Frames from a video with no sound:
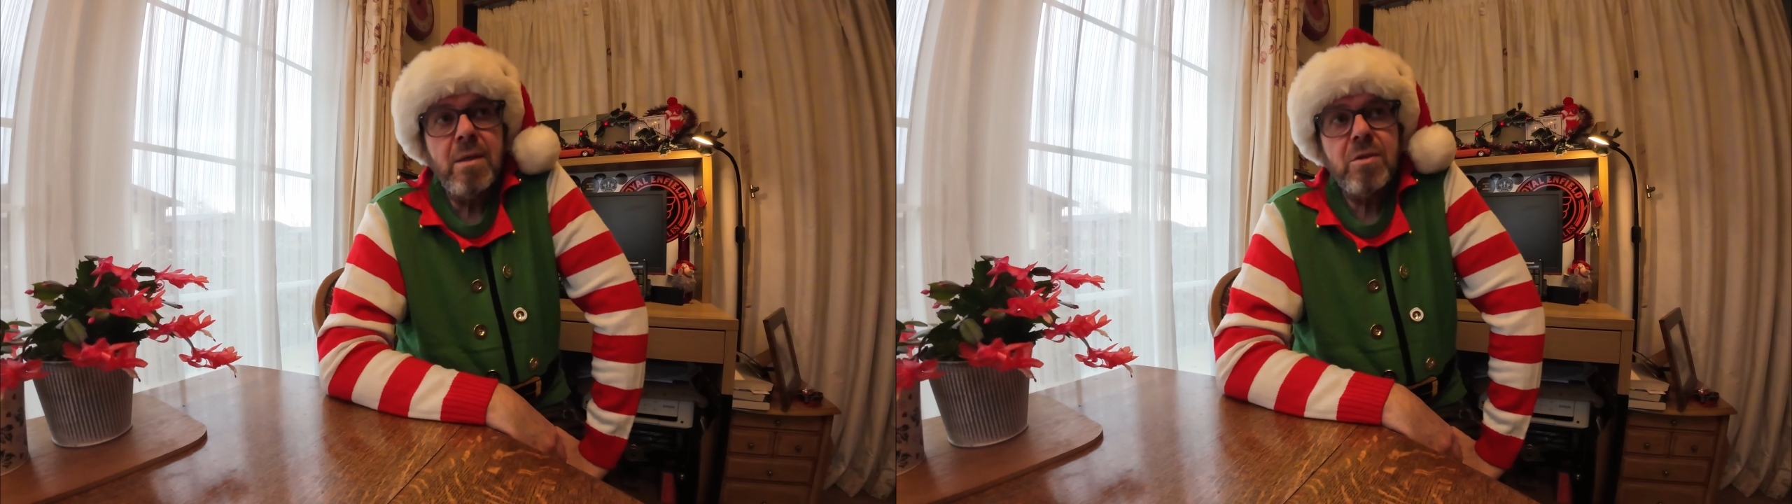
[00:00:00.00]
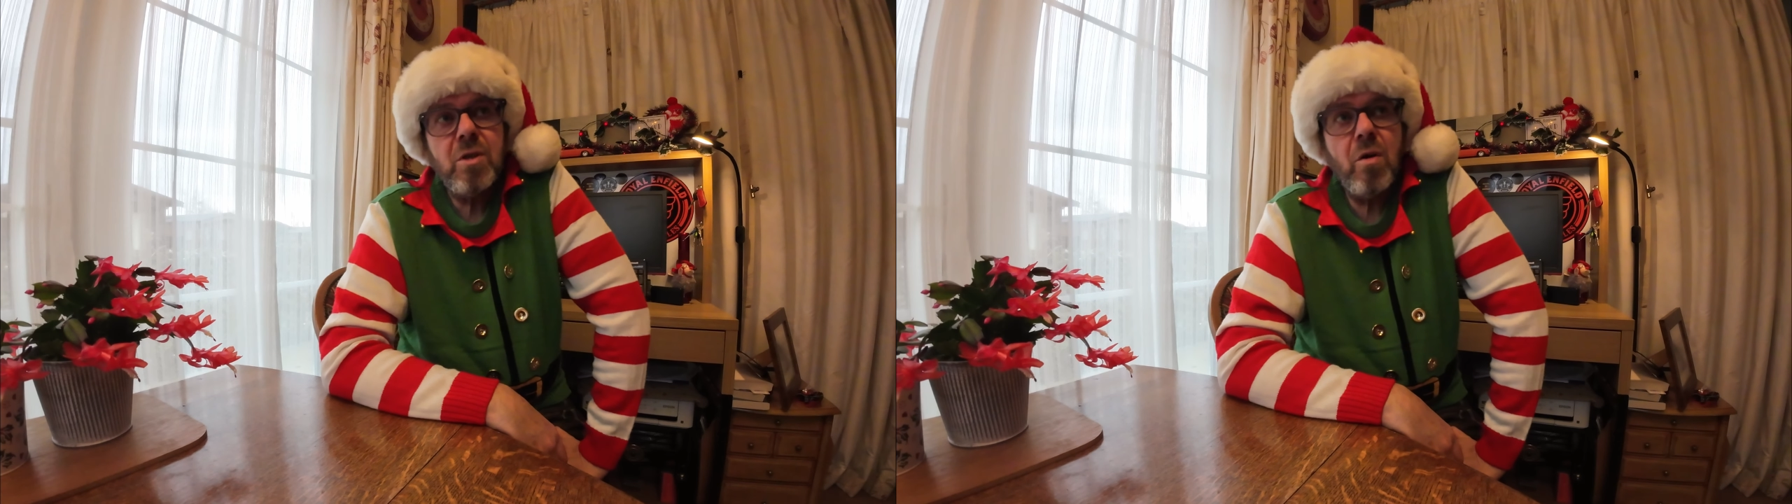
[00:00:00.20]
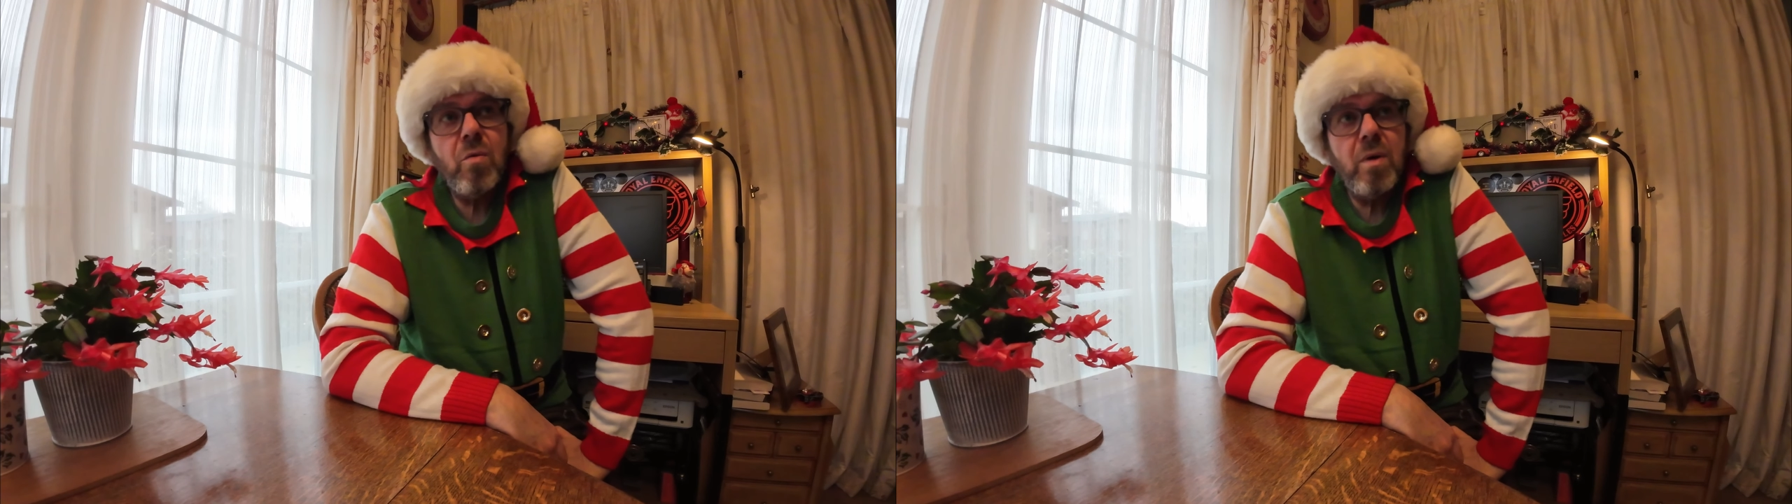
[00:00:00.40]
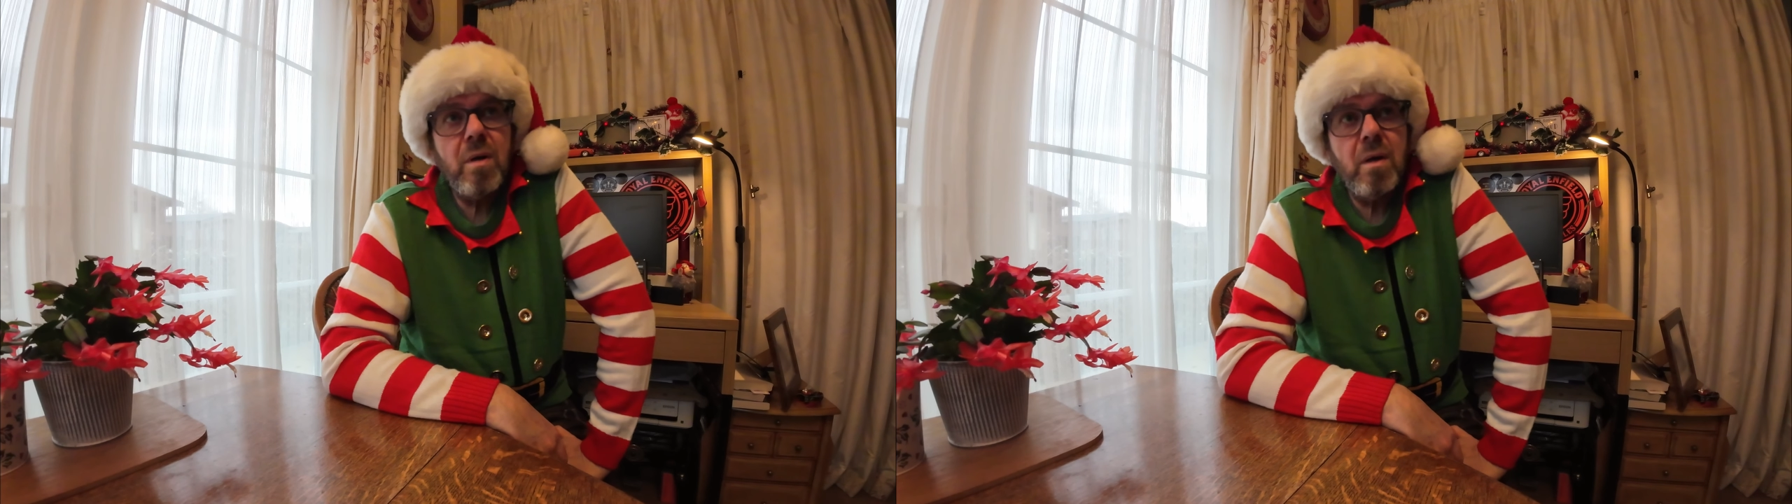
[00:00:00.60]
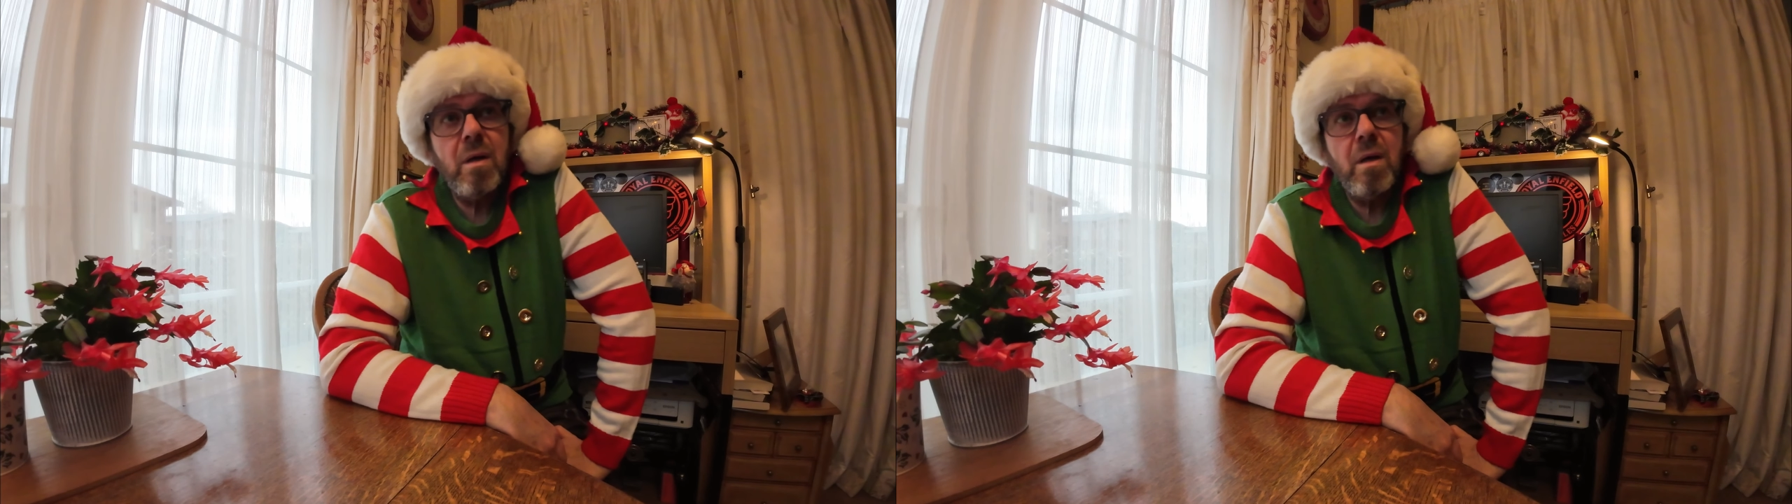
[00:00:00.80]
So
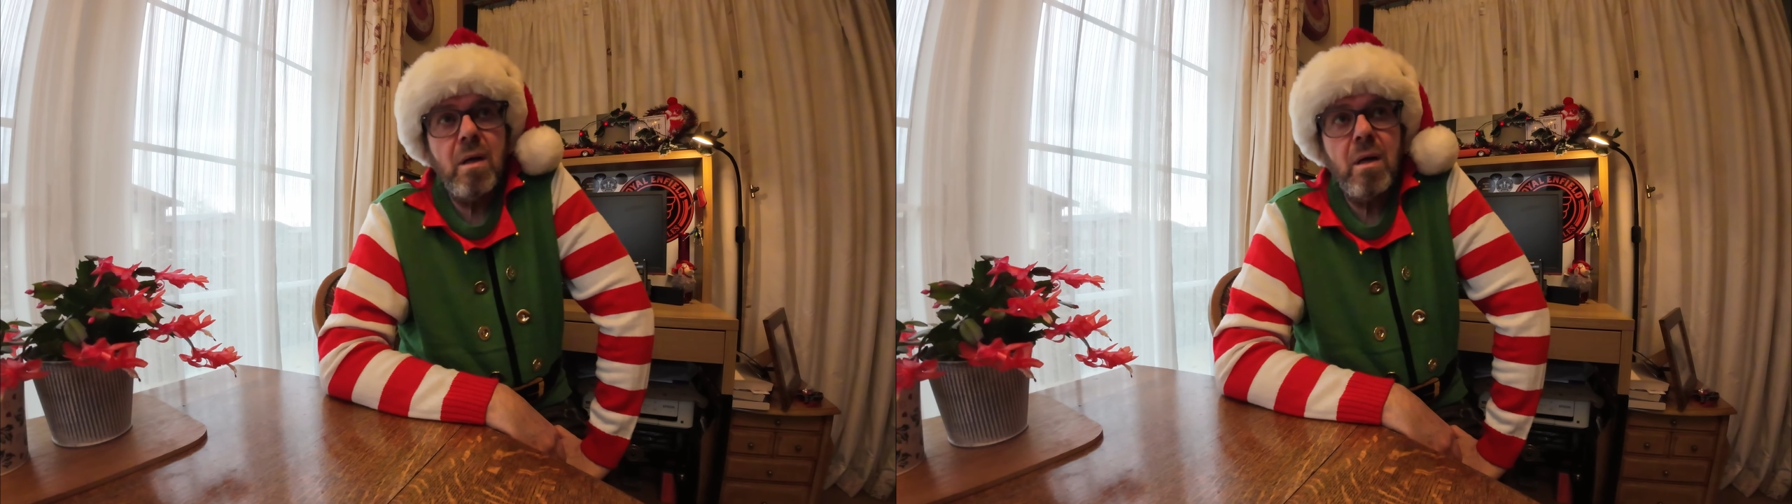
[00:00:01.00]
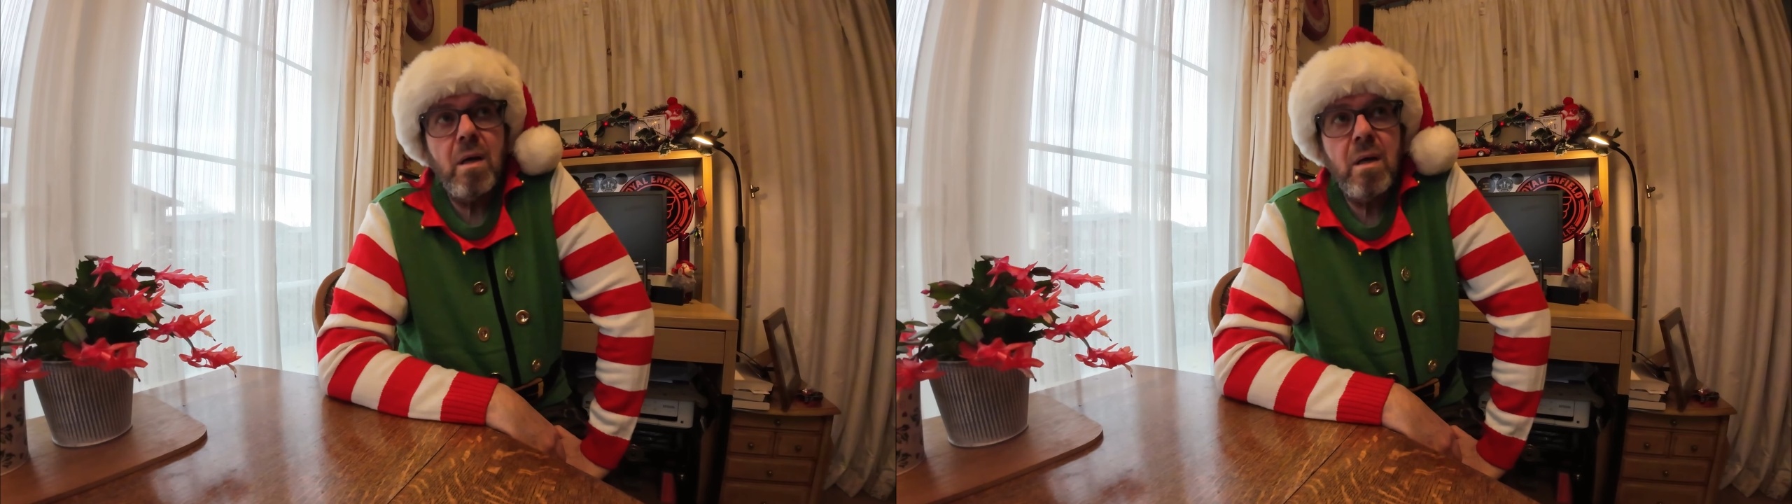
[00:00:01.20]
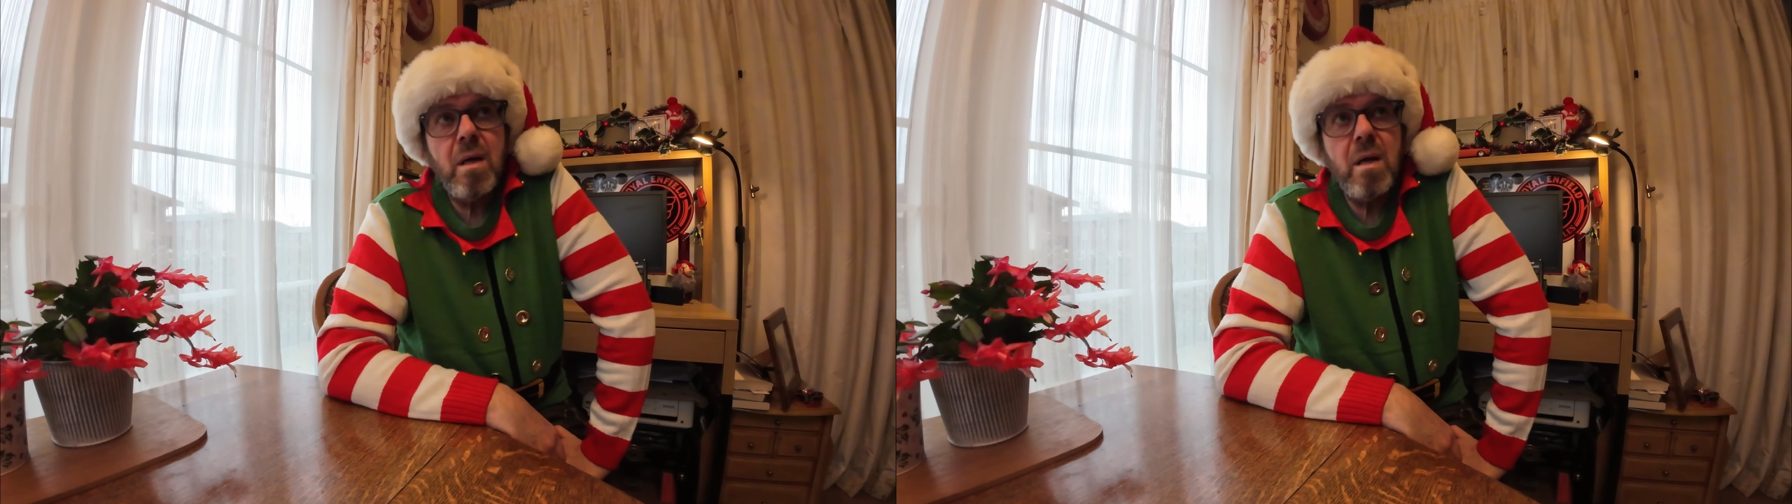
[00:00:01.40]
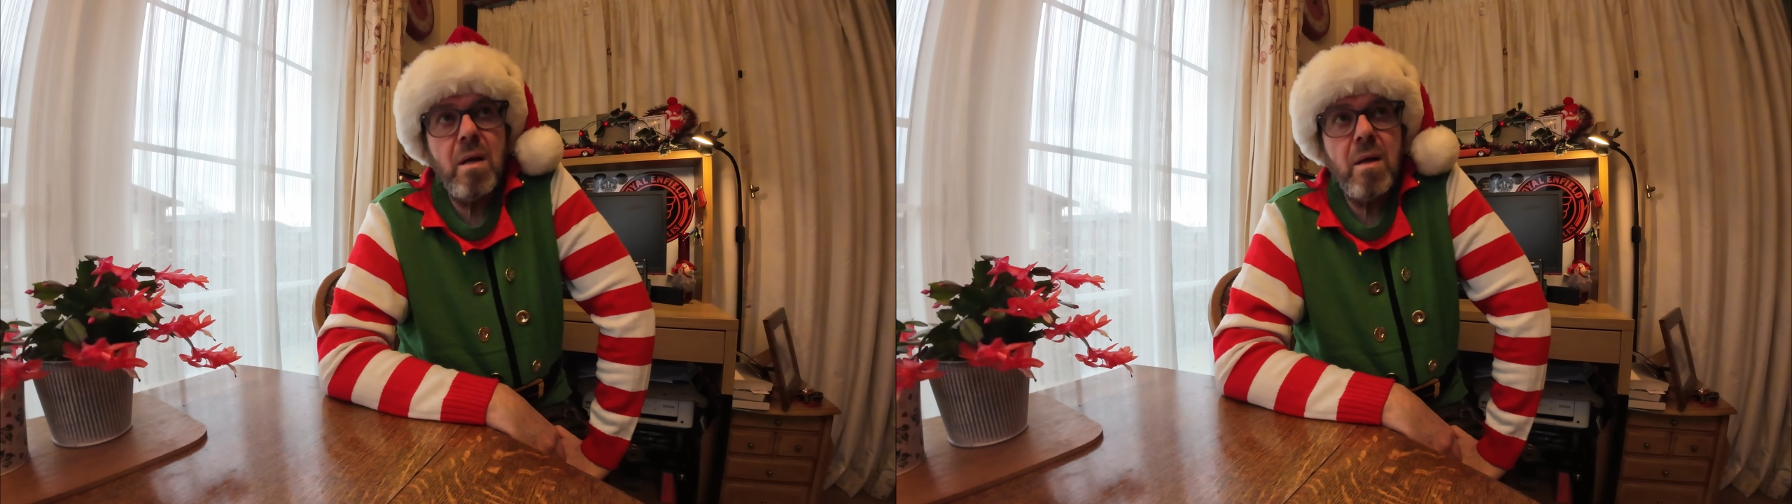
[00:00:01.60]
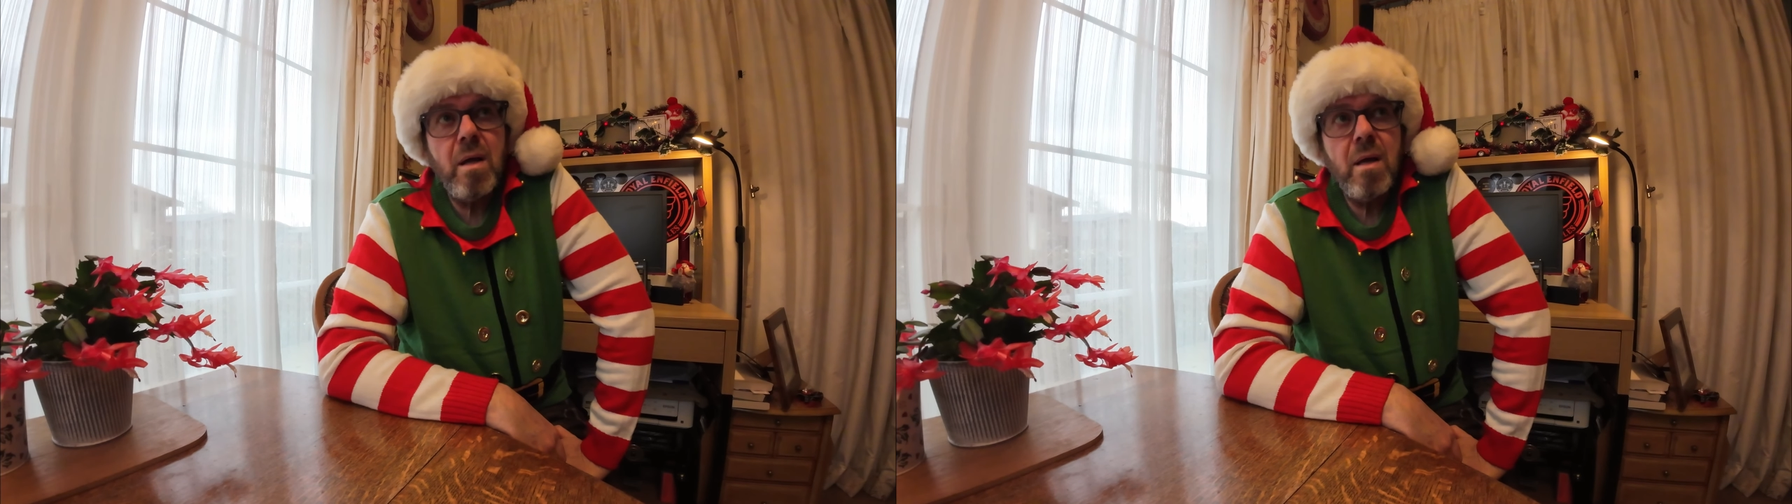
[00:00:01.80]
I